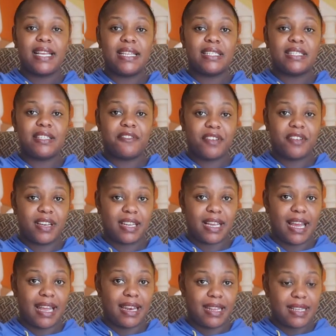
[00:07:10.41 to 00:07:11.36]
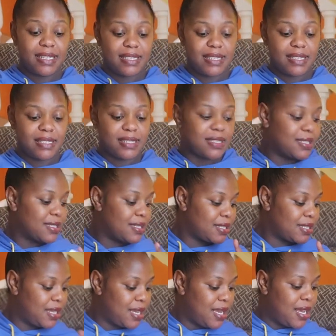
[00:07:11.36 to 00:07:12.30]
in different colors,
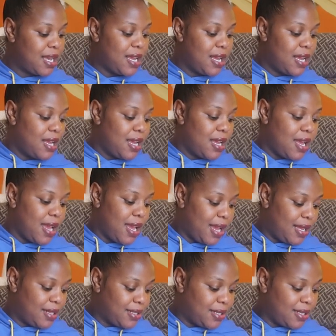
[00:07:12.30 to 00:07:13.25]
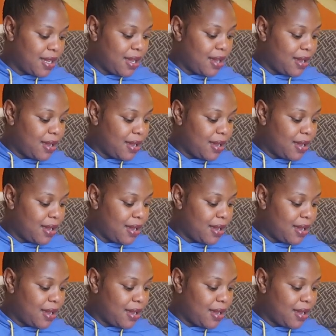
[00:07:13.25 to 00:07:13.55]
and